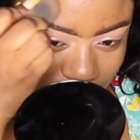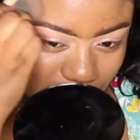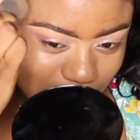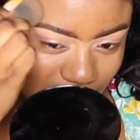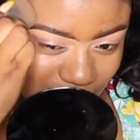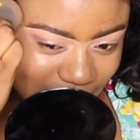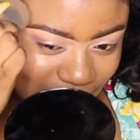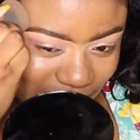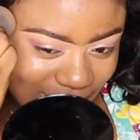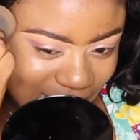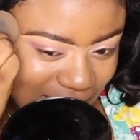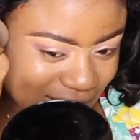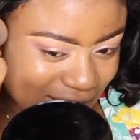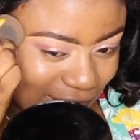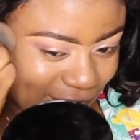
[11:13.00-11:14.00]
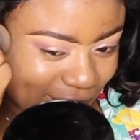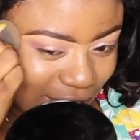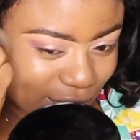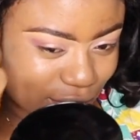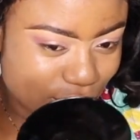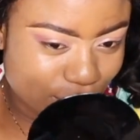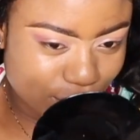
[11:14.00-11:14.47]
something really
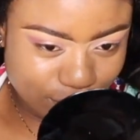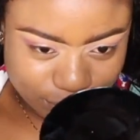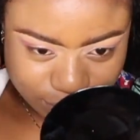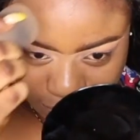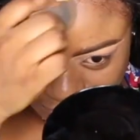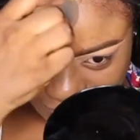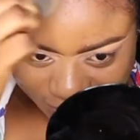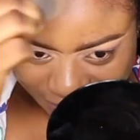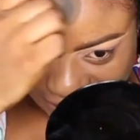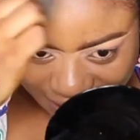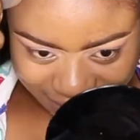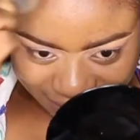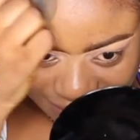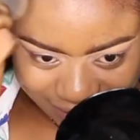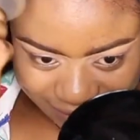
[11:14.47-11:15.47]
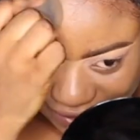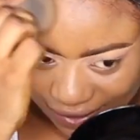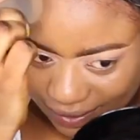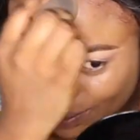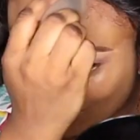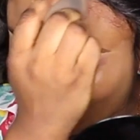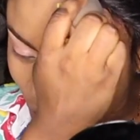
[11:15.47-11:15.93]
different, you know, something like
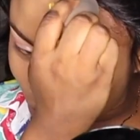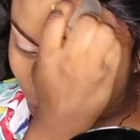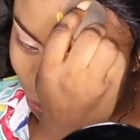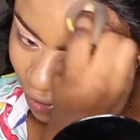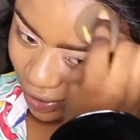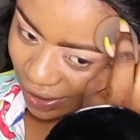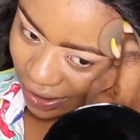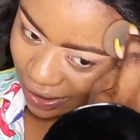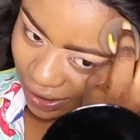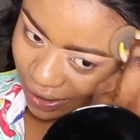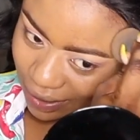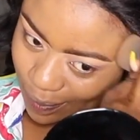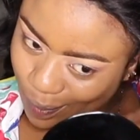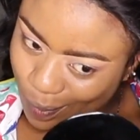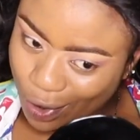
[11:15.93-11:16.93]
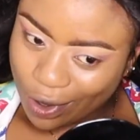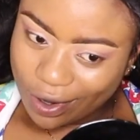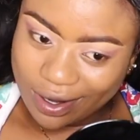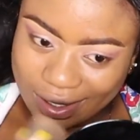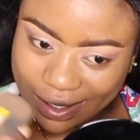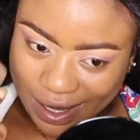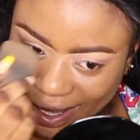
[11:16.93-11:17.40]
more
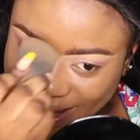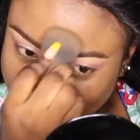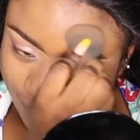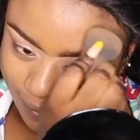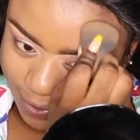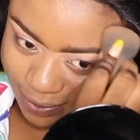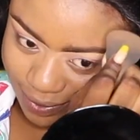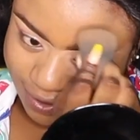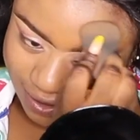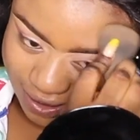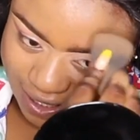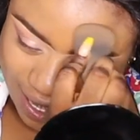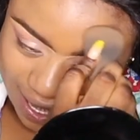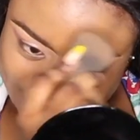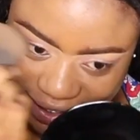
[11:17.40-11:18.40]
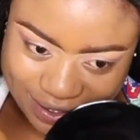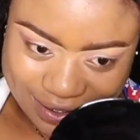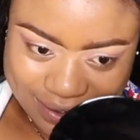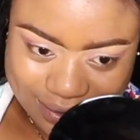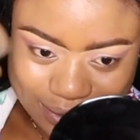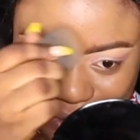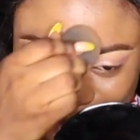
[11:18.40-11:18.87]
glam, something like,
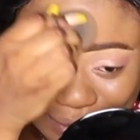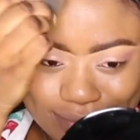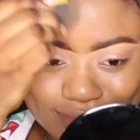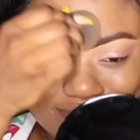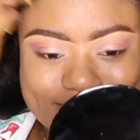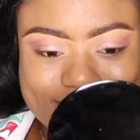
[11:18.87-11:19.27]
you know,